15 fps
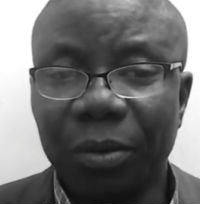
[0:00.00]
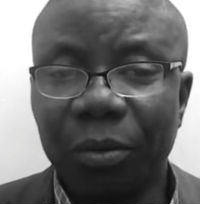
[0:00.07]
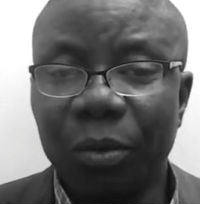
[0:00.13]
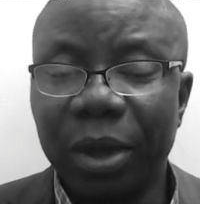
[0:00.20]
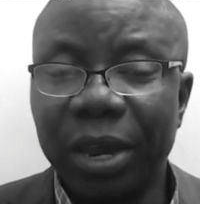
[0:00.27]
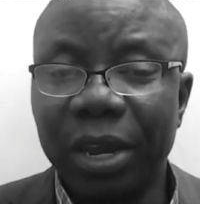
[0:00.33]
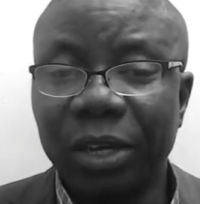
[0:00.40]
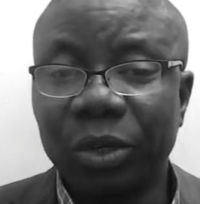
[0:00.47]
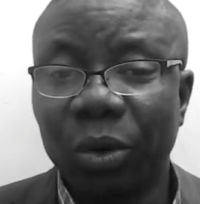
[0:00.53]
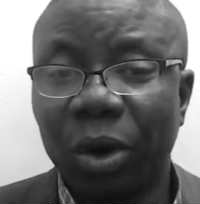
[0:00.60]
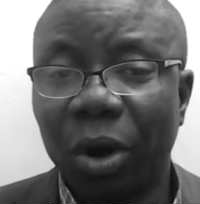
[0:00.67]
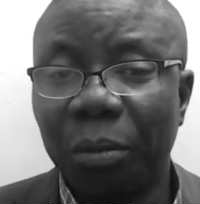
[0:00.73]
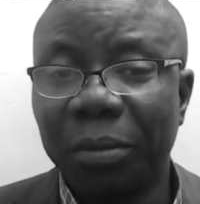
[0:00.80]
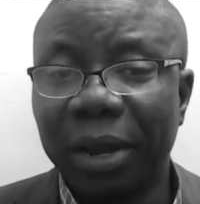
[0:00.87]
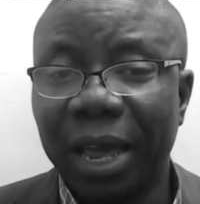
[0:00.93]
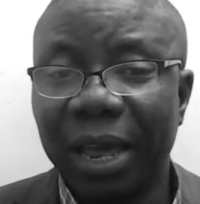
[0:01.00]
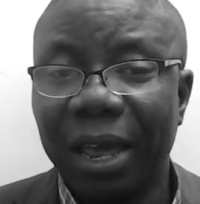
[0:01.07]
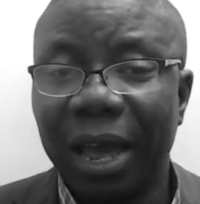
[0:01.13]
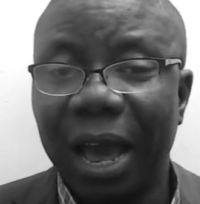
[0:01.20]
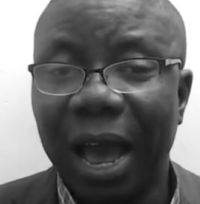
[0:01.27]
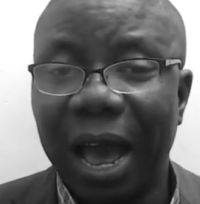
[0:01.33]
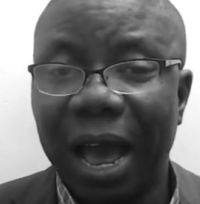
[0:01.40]
we need to humbly
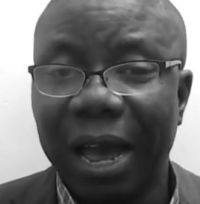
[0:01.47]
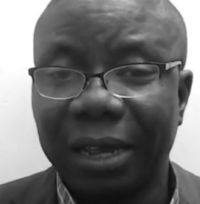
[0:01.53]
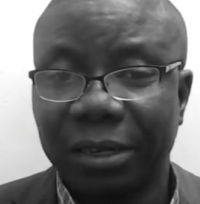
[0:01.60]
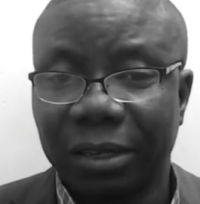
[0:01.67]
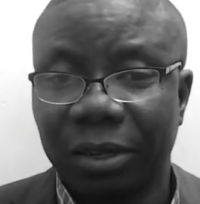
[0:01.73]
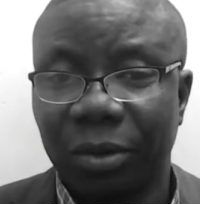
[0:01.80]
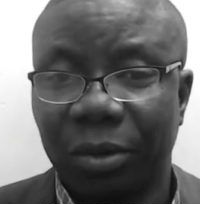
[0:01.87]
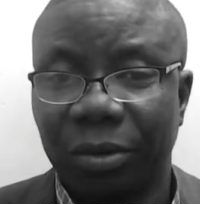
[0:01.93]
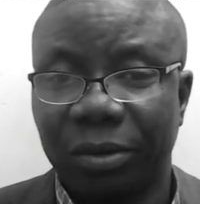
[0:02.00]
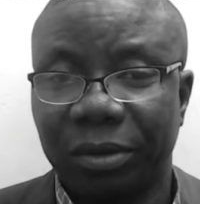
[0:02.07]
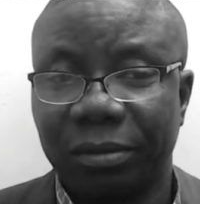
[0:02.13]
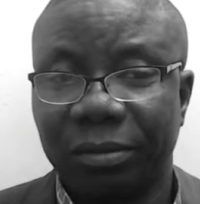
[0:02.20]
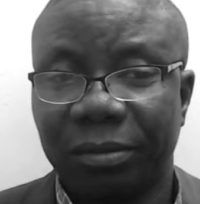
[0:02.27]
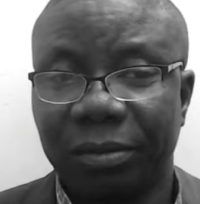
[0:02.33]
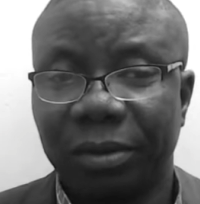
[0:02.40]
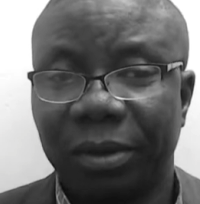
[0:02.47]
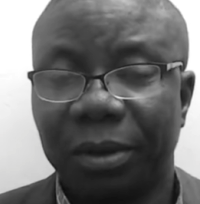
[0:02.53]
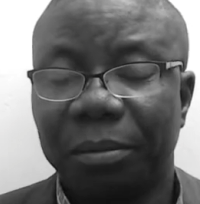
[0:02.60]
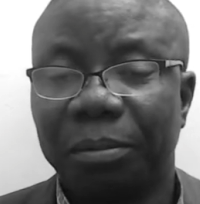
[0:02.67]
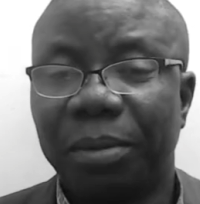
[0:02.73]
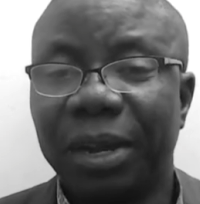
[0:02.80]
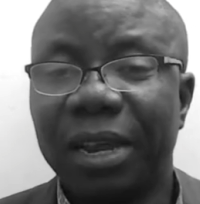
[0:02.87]
ask God,
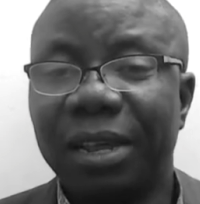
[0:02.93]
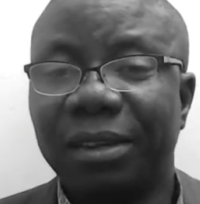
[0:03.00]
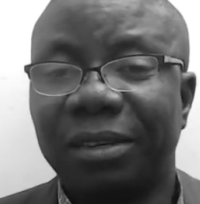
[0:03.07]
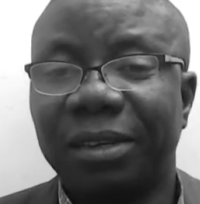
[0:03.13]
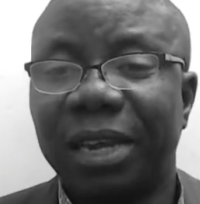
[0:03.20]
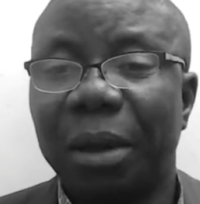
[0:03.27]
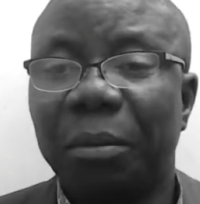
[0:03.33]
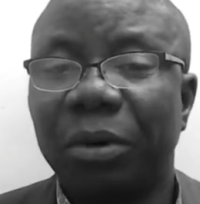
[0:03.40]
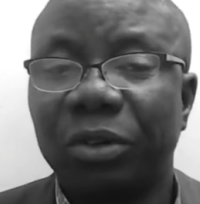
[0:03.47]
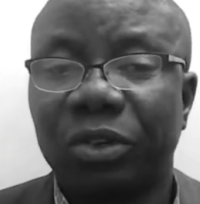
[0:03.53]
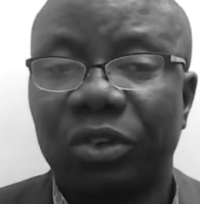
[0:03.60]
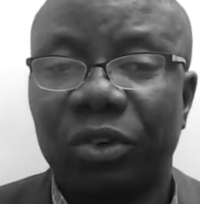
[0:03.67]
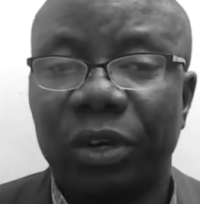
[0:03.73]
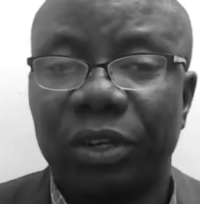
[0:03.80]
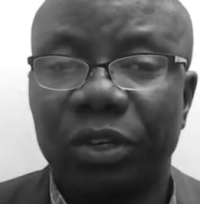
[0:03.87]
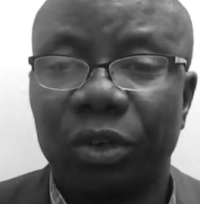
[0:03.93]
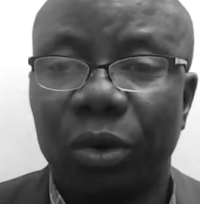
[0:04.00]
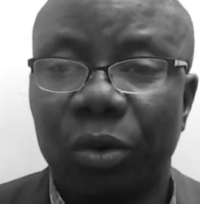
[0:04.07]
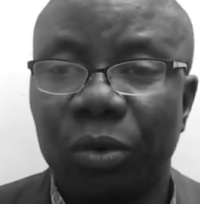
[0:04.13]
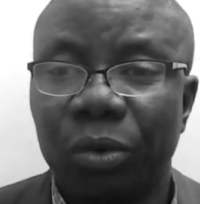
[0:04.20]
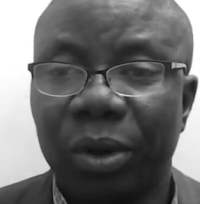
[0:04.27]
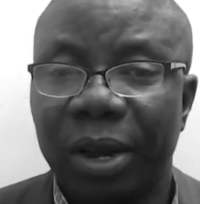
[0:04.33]
please demonstrate
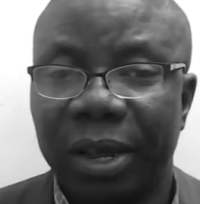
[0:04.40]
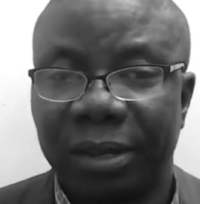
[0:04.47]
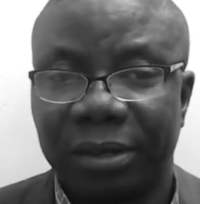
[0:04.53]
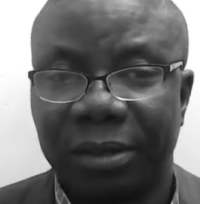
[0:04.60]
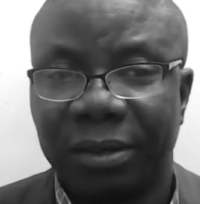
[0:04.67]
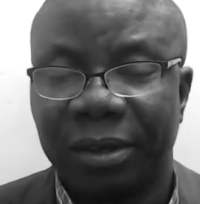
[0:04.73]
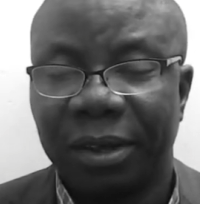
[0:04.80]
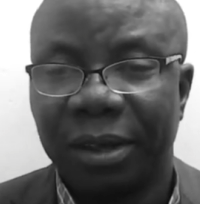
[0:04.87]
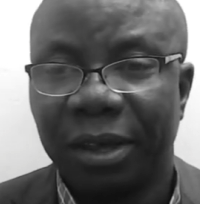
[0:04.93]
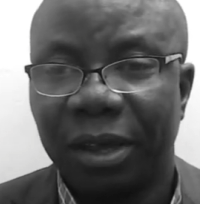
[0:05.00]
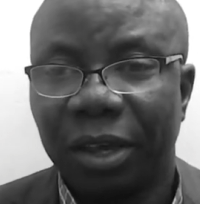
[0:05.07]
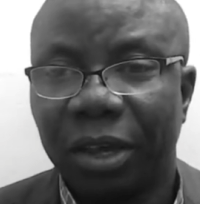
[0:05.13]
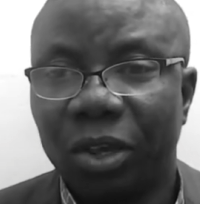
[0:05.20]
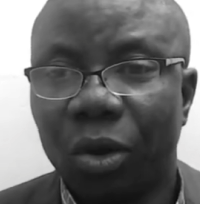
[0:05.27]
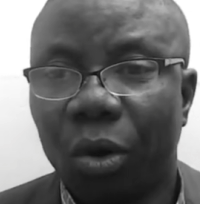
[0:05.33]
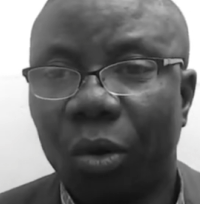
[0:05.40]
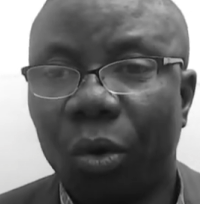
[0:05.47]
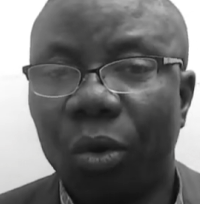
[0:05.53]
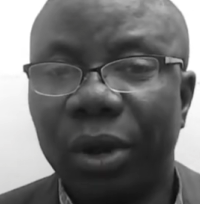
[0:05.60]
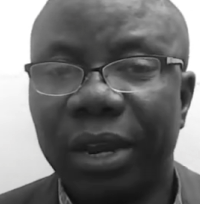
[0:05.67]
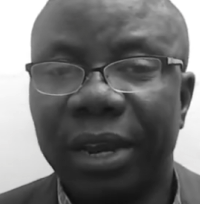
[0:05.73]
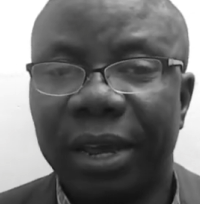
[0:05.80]
your goodness, your
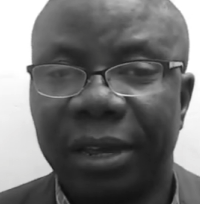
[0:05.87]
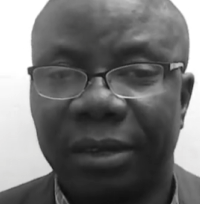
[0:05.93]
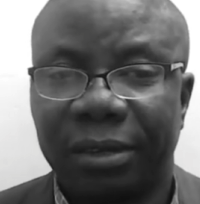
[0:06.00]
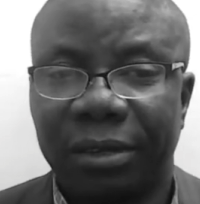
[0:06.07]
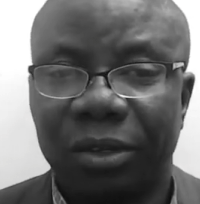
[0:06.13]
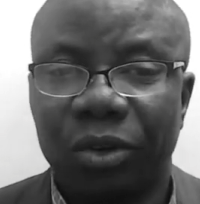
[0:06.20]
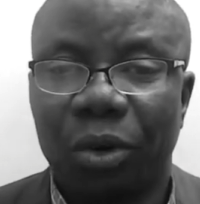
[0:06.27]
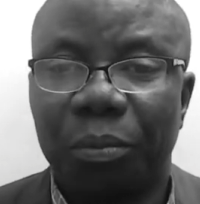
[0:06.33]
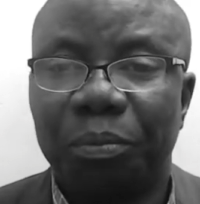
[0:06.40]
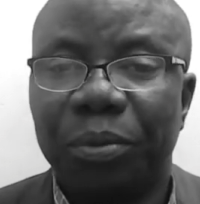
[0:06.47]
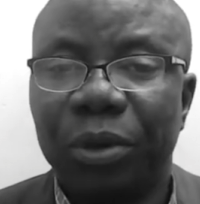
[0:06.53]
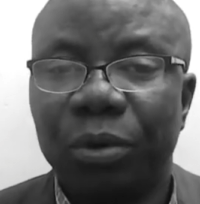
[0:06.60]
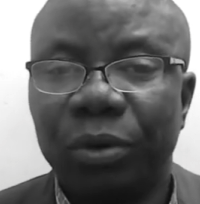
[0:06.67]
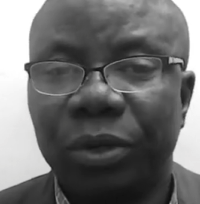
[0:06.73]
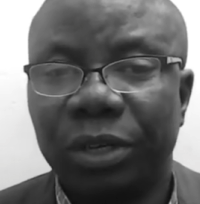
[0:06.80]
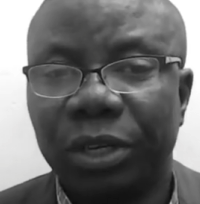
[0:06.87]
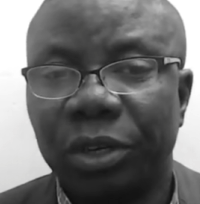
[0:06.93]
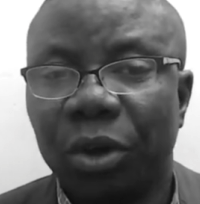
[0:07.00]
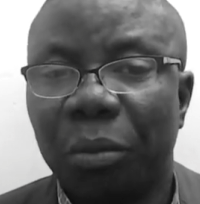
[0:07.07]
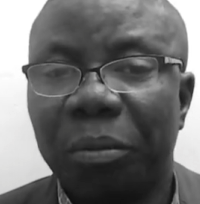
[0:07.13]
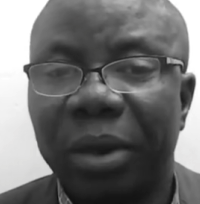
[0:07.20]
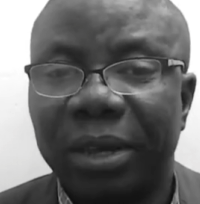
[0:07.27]
holiness, your beauty,
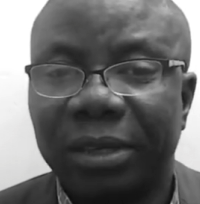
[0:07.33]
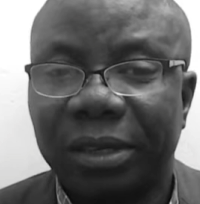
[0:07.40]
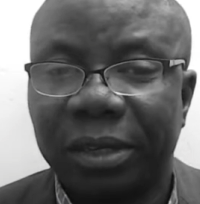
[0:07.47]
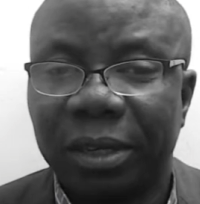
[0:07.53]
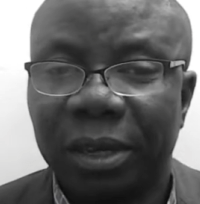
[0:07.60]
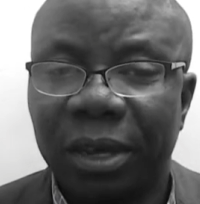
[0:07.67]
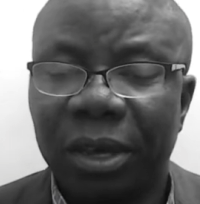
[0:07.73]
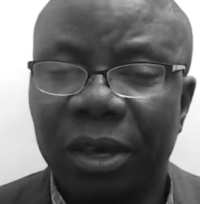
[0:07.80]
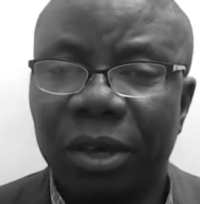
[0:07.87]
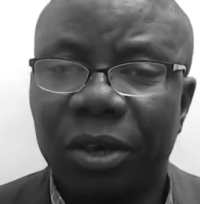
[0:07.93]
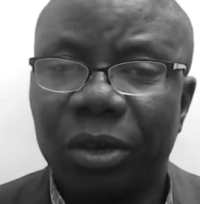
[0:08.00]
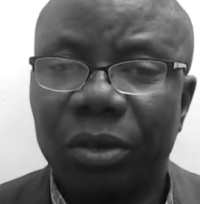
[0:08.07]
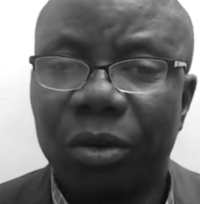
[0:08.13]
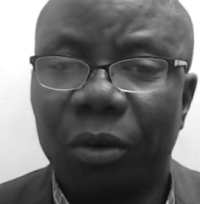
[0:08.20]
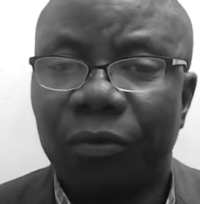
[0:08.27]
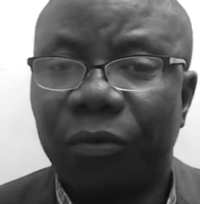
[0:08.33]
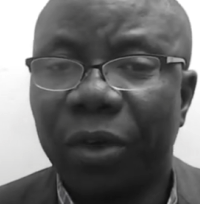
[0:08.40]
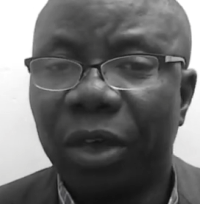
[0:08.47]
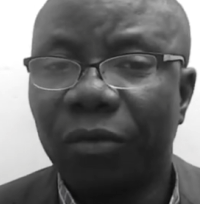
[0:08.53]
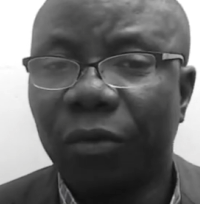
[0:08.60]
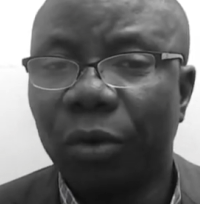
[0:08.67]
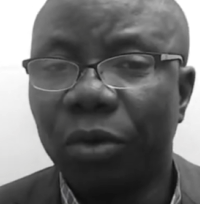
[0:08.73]
your mercy, your
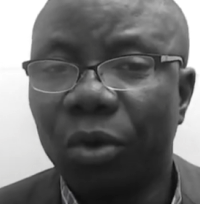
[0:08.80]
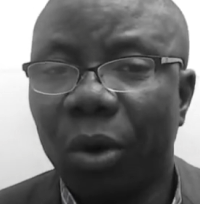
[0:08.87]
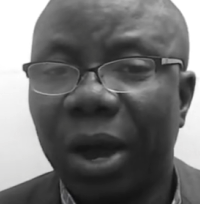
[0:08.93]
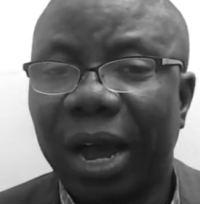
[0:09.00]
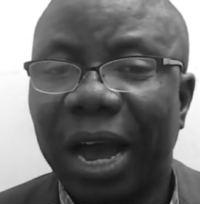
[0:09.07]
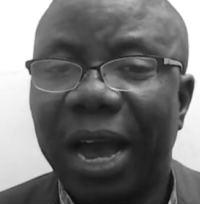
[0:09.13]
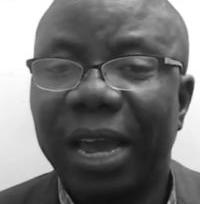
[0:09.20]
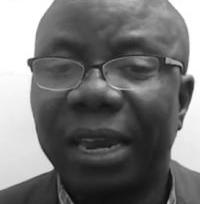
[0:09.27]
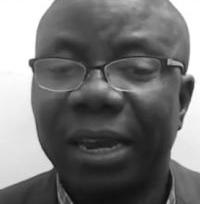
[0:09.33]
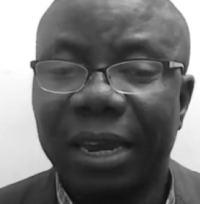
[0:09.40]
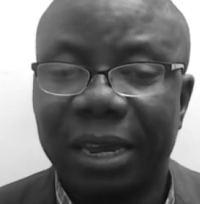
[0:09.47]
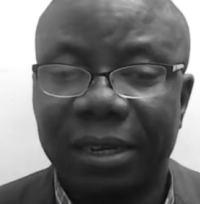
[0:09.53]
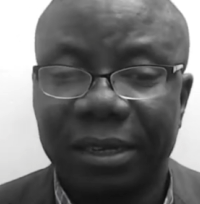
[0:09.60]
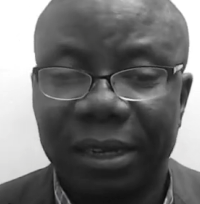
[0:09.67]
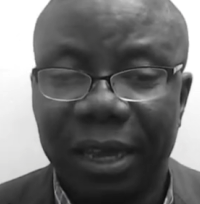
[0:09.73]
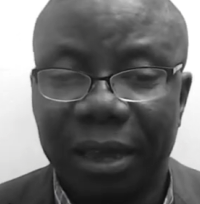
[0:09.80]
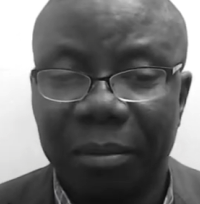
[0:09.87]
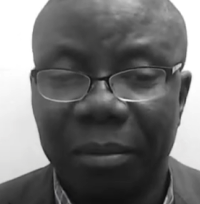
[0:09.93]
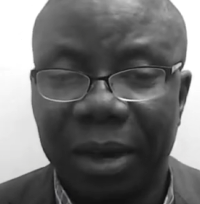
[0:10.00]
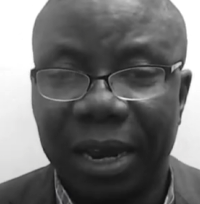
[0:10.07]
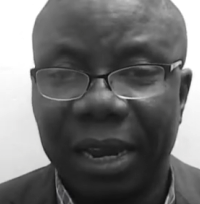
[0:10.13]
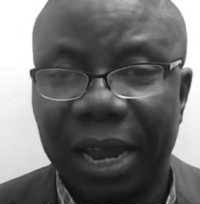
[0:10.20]
favor, your kindness
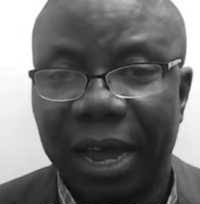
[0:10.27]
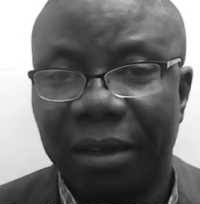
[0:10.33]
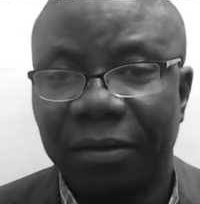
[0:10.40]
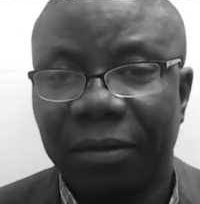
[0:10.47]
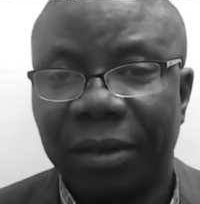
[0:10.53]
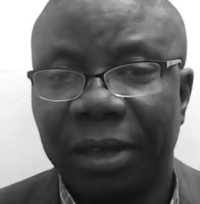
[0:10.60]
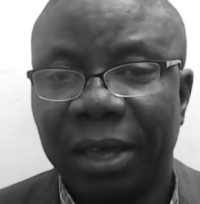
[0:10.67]
in my life.